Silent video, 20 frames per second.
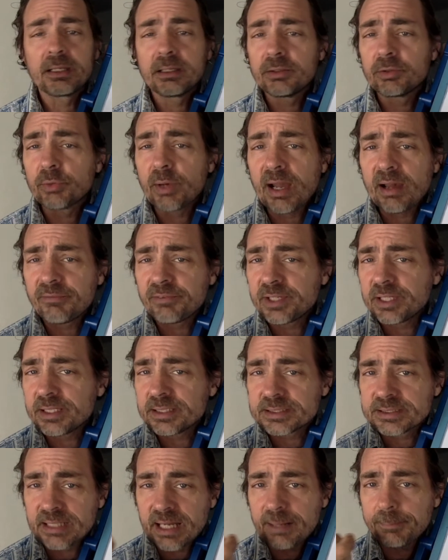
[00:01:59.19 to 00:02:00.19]
Gravity
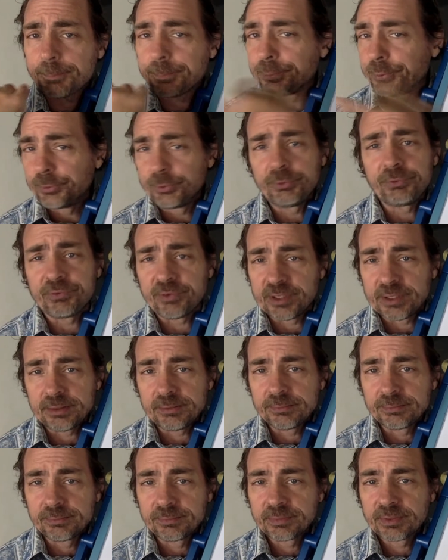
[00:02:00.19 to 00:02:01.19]
is not proven.
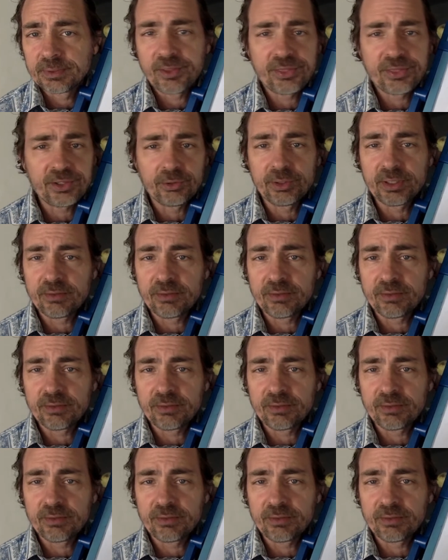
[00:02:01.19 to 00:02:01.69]
The theory